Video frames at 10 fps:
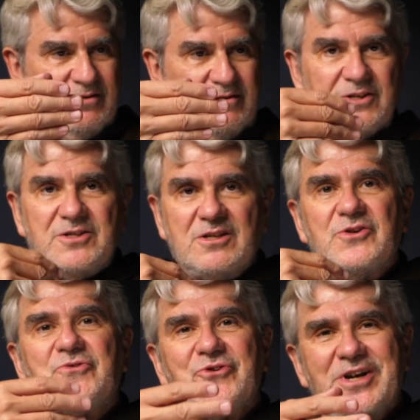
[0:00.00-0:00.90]

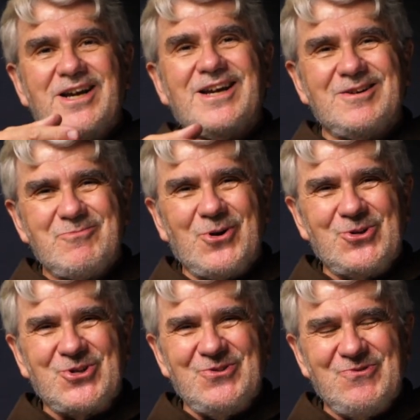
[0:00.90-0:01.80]
delivery
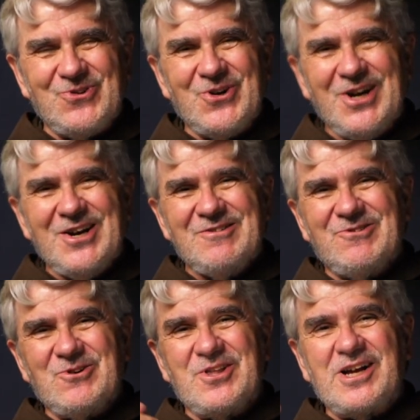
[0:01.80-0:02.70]
person
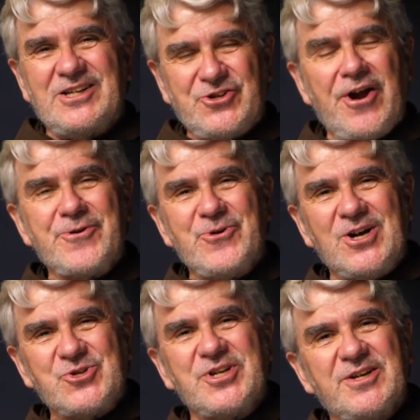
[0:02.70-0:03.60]
for the
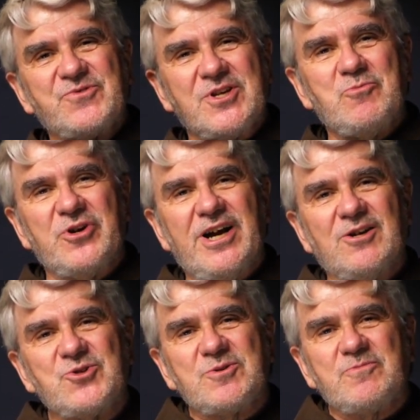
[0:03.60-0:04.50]
generosity of someone
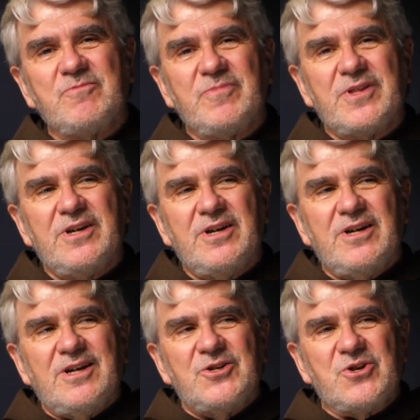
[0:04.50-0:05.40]
else.
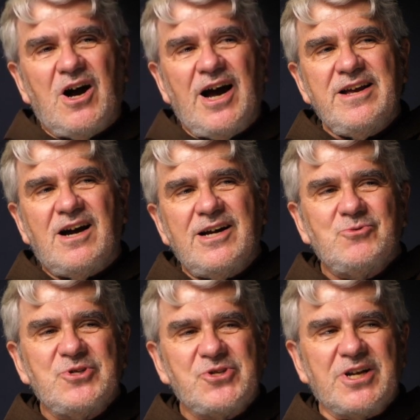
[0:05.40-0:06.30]
So I
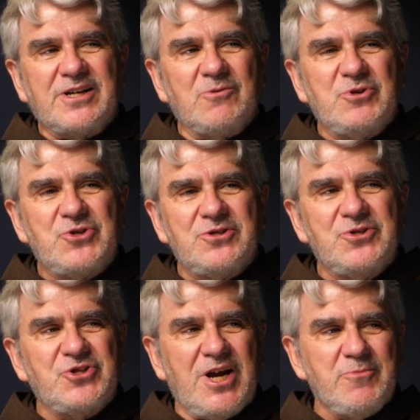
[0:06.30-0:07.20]
always think that we
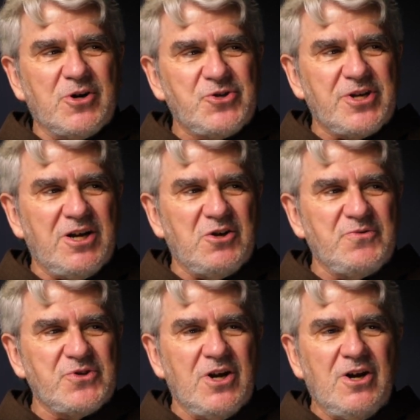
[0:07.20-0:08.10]
shouldn't shame
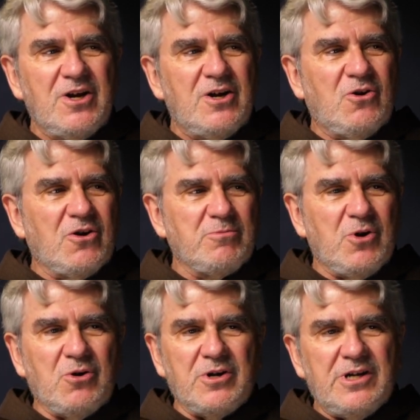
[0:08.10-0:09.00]
ourselves
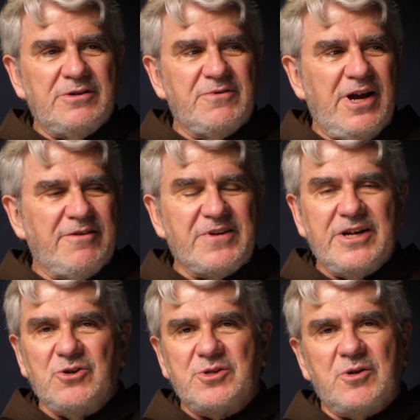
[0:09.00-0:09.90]
or have
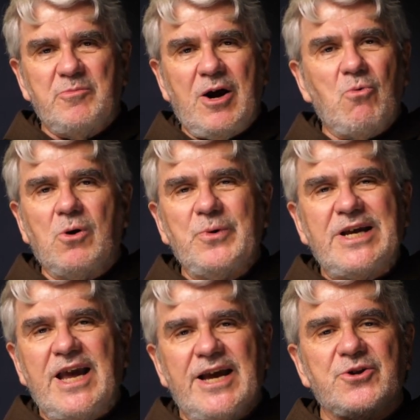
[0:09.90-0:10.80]
guilt about what we
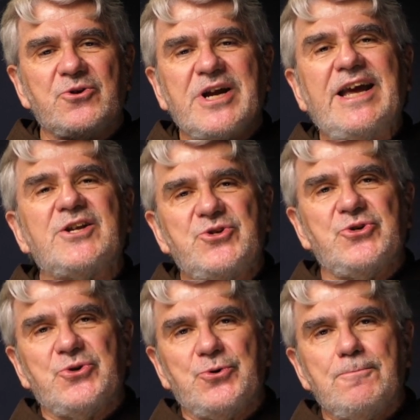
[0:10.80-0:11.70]
can or can't
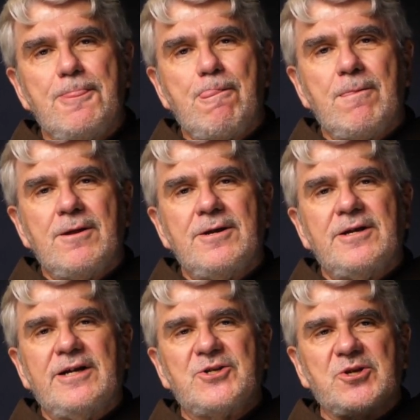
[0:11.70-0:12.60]
do.
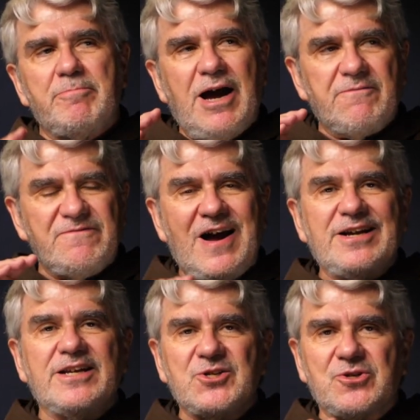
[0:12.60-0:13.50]
It's about
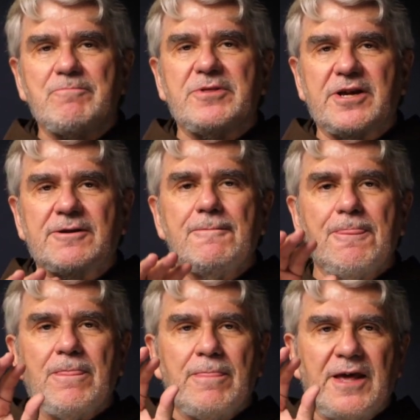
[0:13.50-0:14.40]
finding something
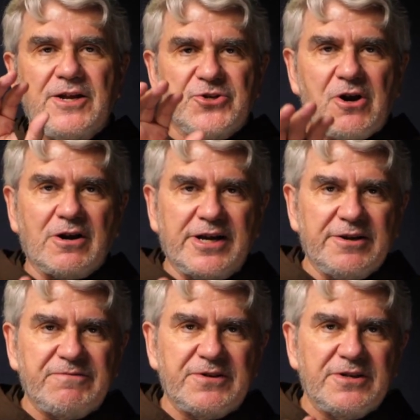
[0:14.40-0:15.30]
that is our
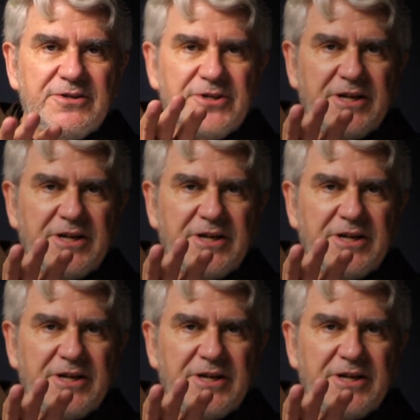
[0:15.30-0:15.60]
gift to